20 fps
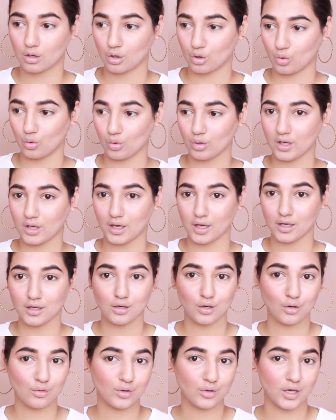
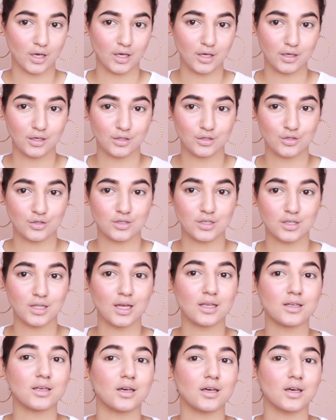Okay, do you see
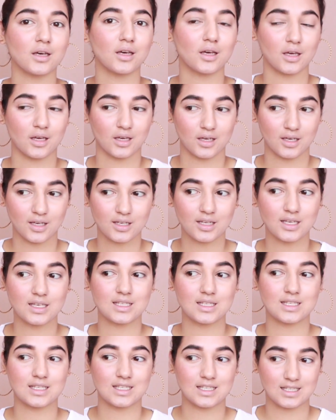that? It
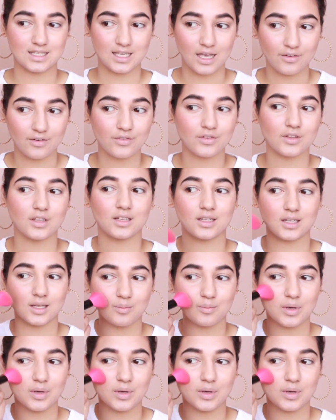is definitely